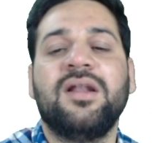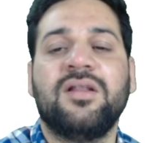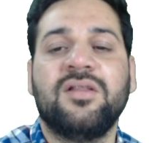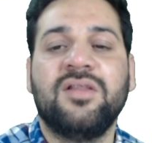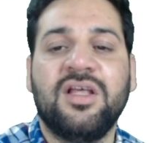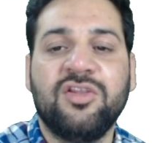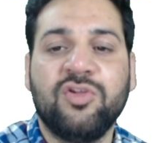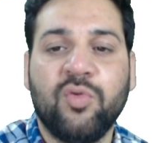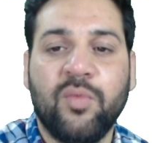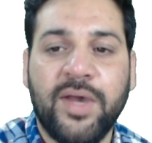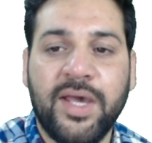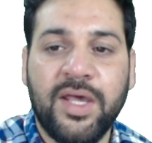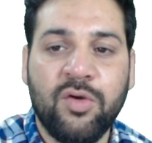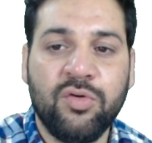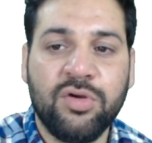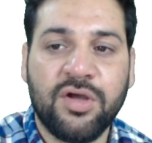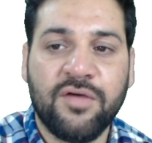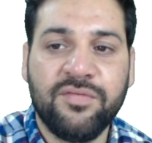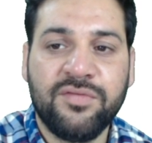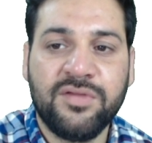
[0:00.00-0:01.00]
The square
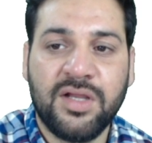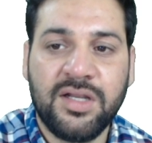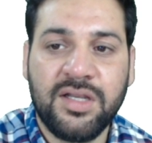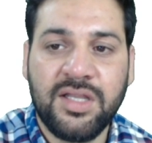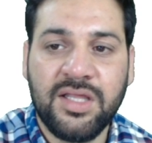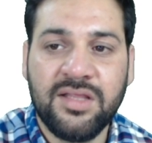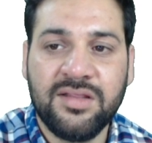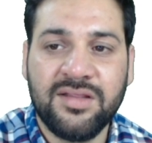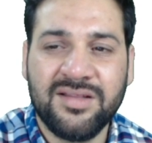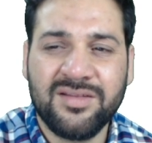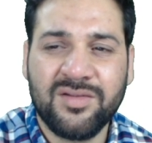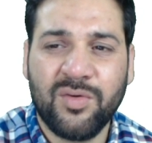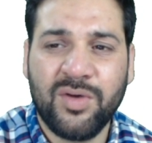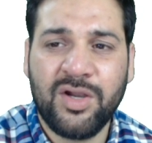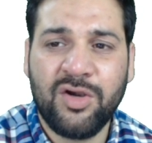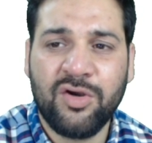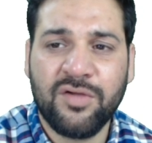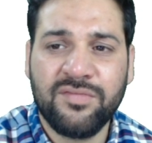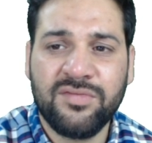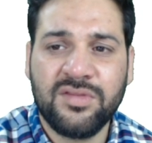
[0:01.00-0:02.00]
root of 30, the
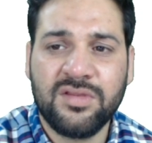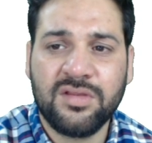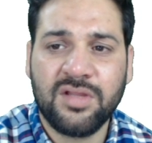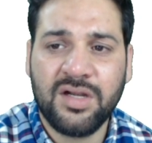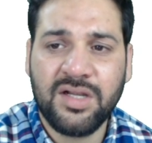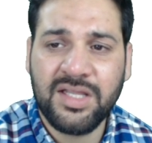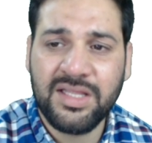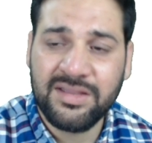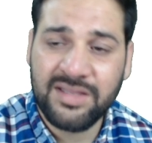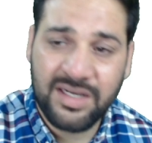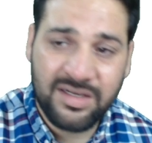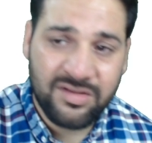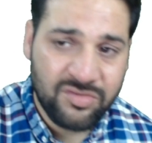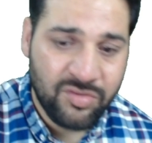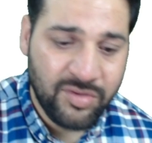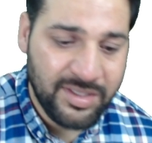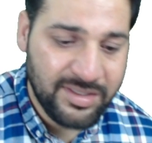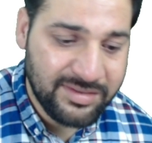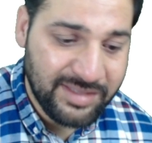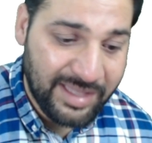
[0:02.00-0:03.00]
square root of 30, there is
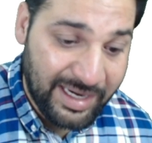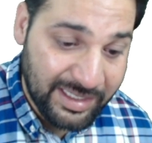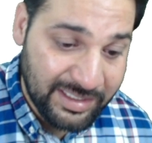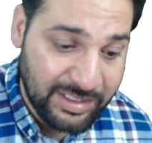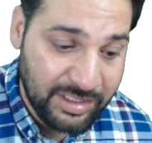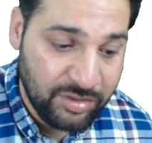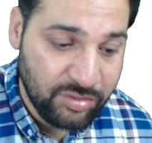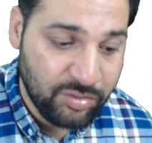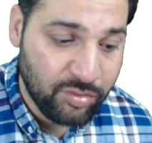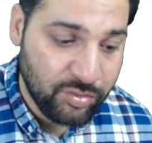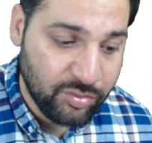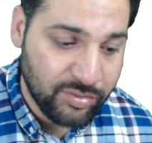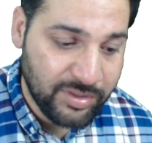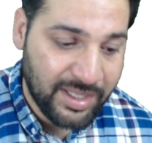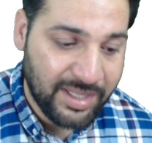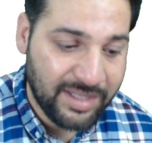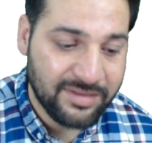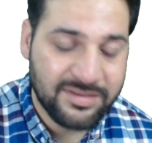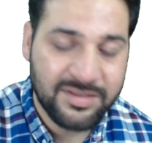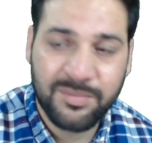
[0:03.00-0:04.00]
no exactly, you don't know
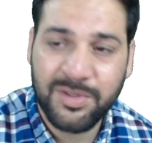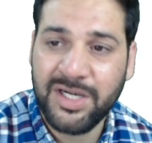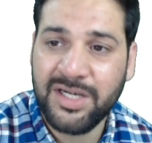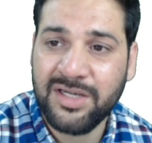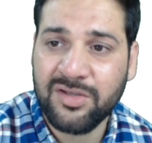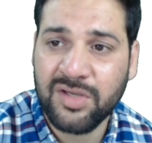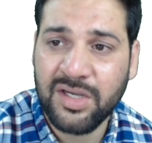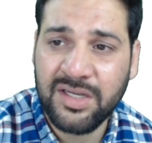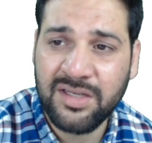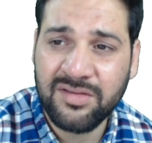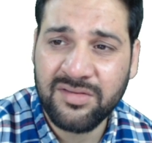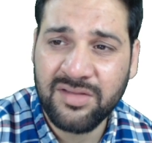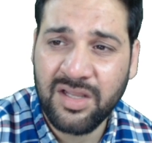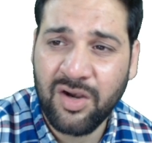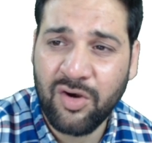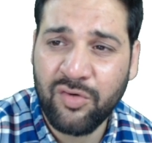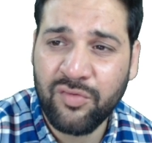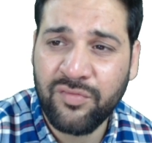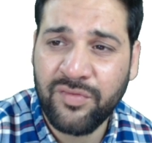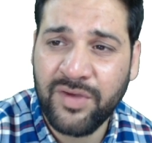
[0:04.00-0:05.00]
the answer, but it is
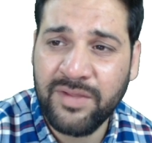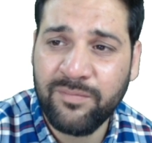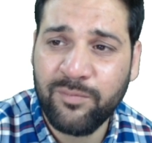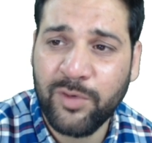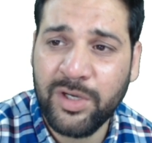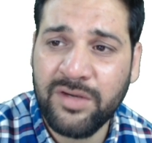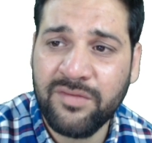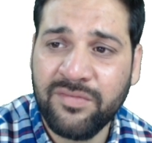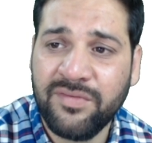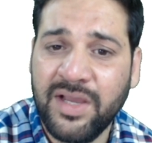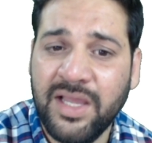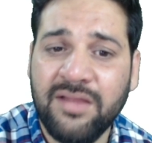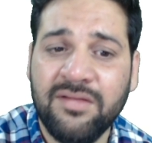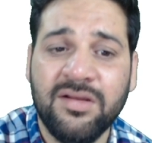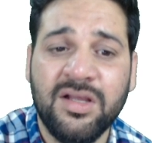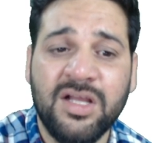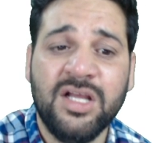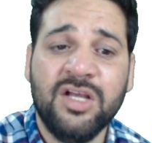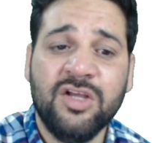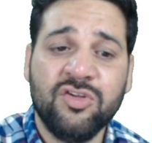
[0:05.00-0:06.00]
around
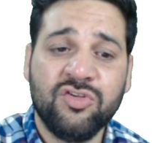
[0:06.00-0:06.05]
5.5.